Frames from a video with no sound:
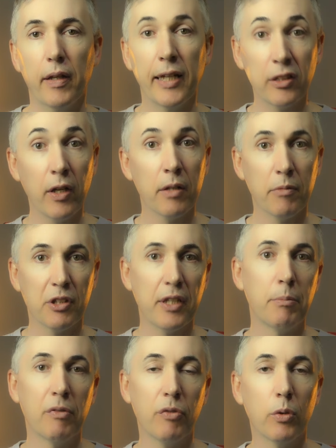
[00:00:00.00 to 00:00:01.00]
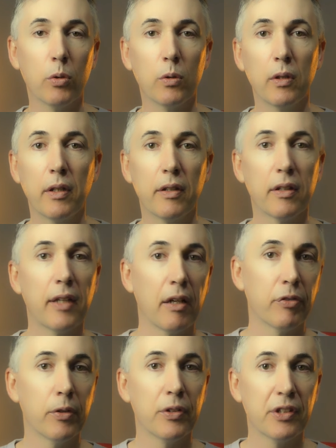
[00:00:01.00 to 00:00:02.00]
As I said before, that
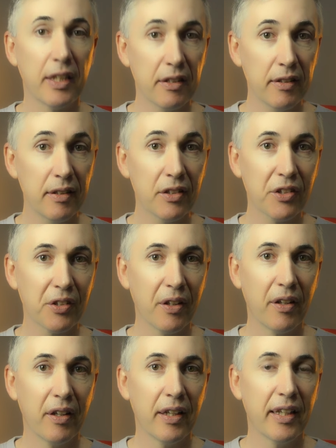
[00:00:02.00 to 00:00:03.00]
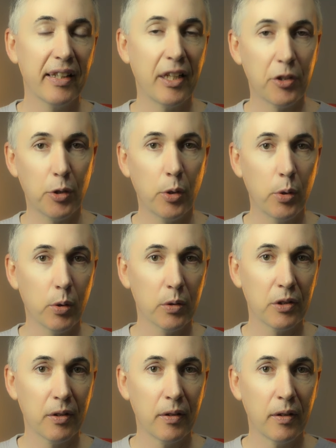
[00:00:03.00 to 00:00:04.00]
first sentence gets you
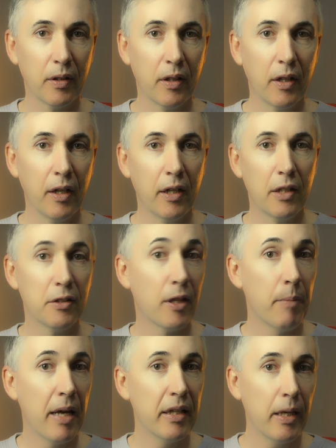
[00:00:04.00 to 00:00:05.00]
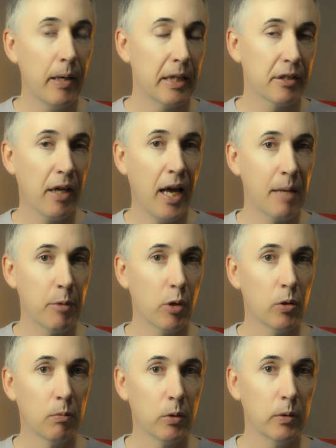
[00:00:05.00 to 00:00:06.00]
hooked. So the main character, Amy
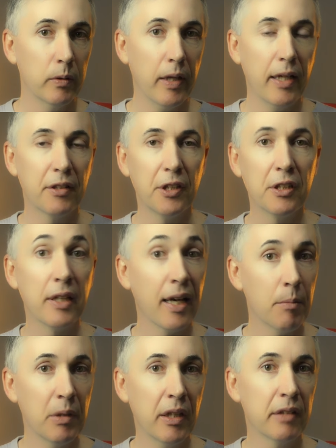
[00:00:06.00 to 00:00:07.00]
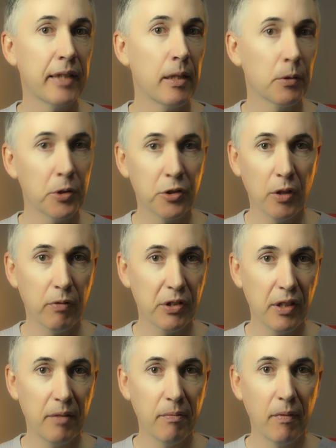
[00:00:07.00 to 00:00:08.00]
Cornwall, and she's an army intelligence
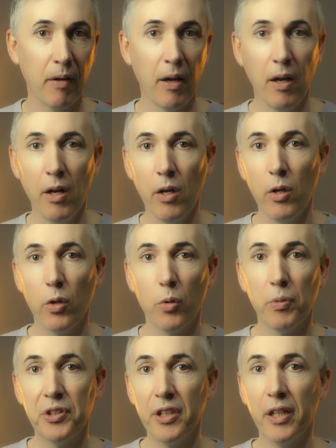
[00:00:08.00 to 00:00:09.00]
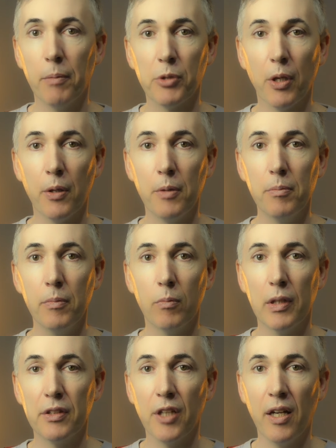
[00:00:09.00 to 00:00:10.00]
officer. When she comes home
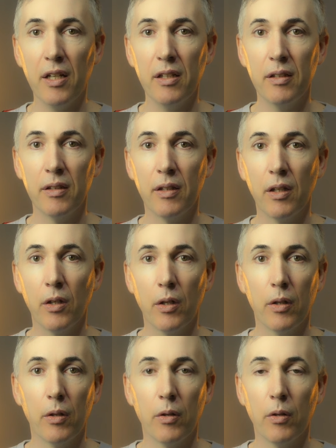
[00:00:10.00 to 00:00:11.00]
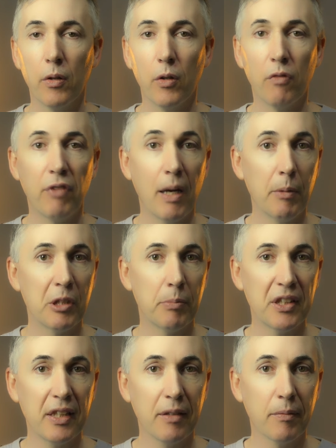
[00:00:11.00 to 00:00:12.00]
one day, her family's
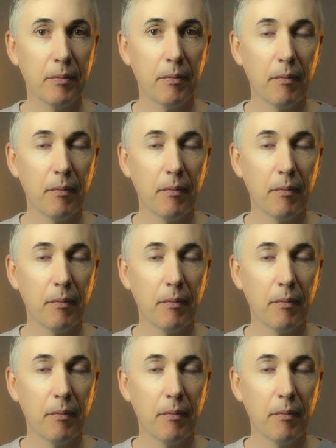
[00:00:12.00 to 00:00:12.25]
missing.